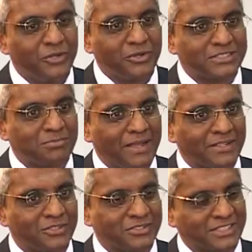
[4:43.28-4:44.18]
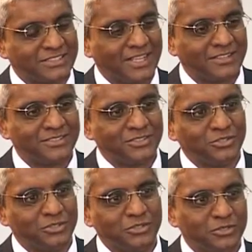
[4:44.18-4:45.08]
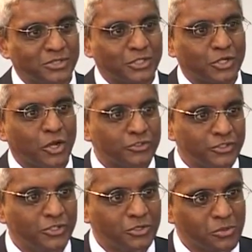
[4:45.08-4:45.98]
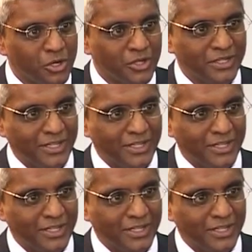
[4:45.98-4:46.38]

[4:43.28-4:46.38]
do you expect your successor to continue on